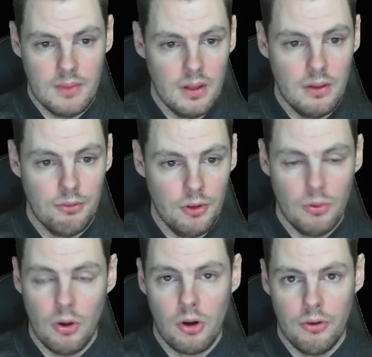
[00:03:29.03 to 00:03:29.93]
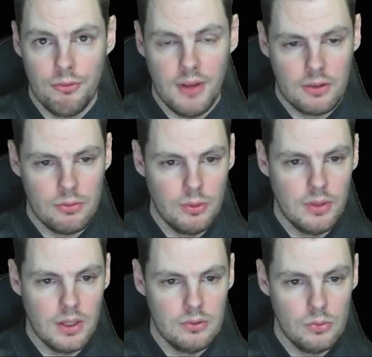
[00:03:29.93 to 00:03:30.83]
a few knock-on effects with
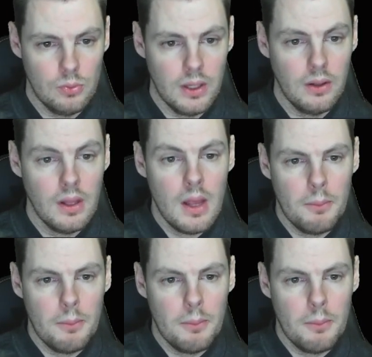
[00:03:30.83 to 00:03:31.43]
things as well.